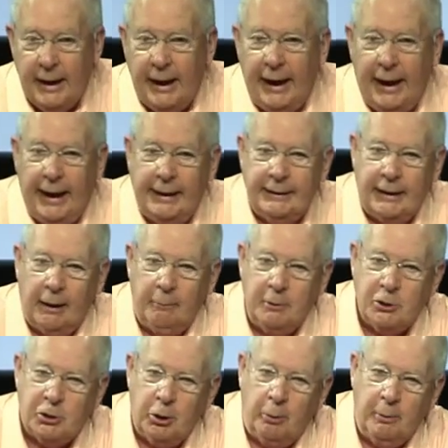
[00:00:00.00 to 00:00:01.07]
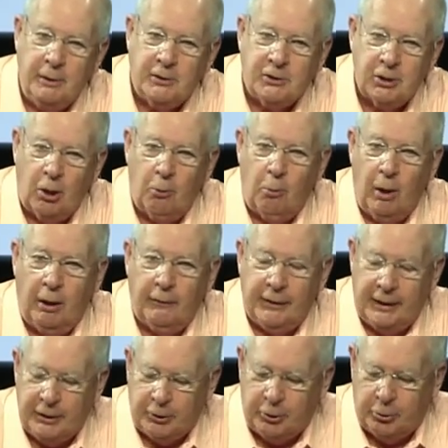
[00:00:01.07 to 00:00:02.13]
And uh, he was doing so well
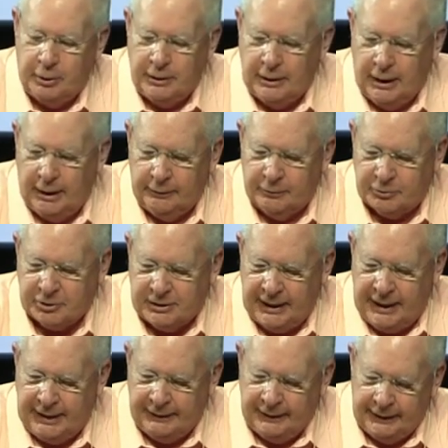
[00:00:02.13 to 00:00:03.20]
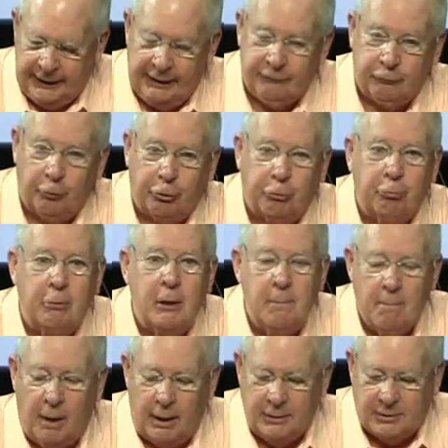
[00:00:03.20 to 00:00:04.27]
that he couldn't understand that after three
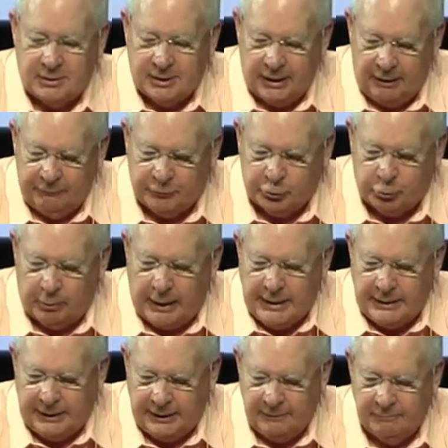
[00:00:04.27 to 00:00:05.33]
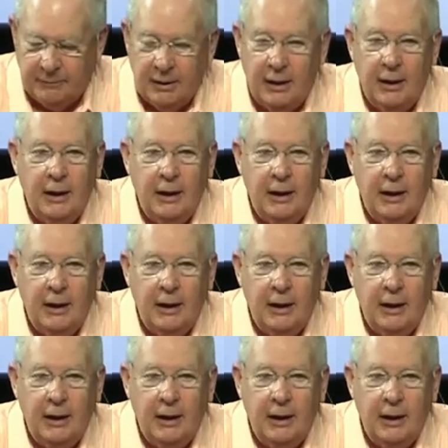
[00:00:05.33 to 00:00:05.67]
months of training,